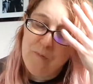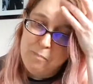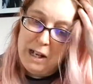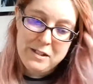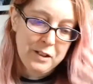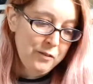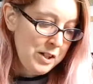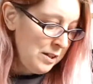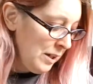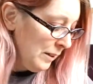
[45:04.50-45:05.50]

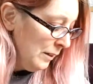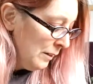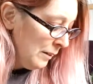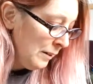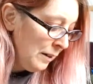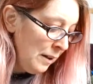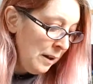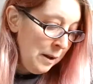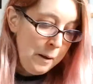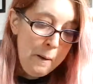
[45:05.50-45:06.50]
plastic-free thing.
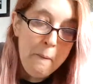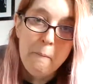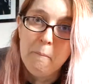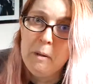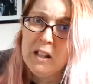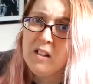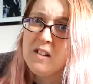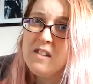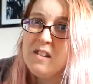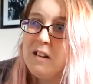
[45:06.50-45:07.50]

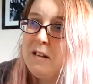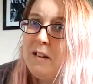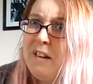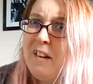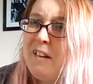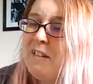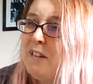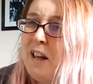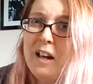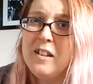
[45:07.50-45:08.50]
Because,
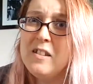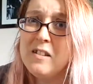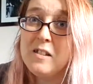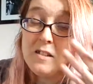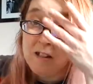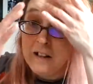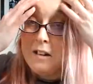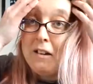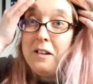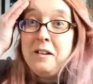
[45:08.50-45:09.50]
yeah, it's just,
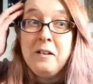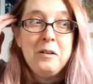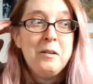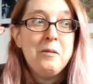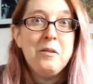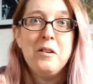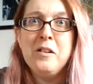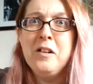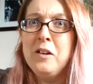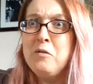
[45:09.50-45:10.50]

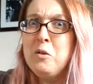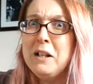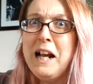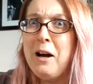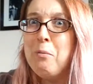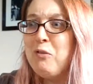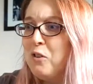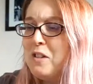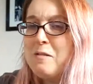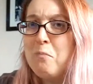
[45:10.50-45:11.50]
you know, do it now before
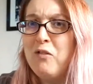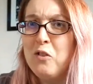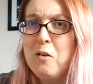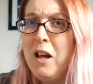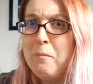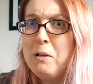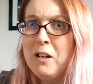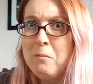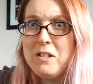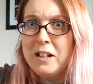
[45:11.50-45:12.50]
it like
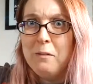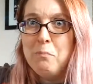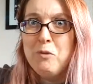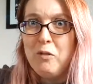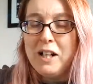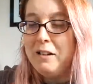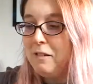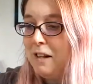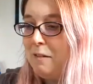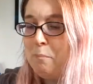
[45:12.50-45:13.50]
becomes like a great
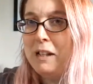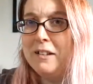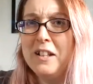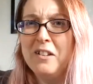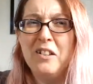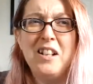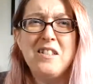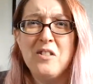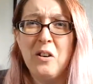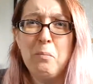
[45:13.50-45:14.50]
big deal. It's
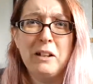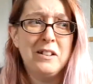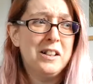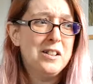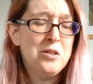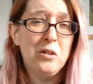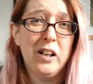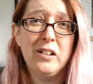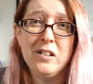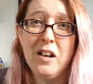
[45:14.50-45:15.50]
not a big deal at all. I
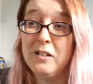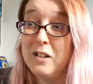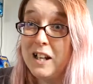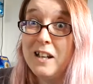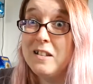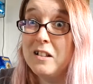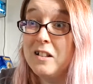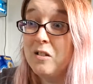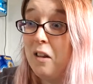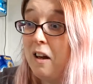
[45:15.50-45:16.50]
could easily
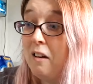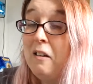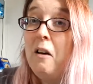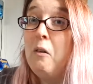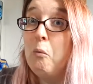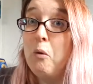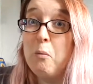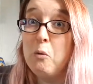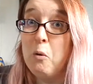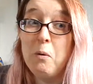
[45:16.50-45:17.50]
do that with
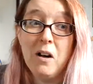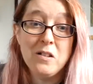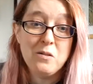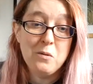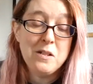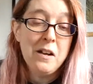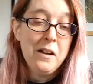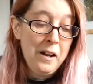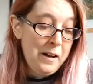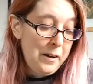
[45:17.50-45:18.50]
more parcels.
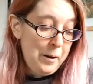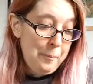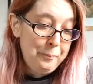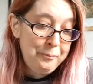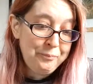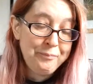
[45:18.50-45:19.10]
I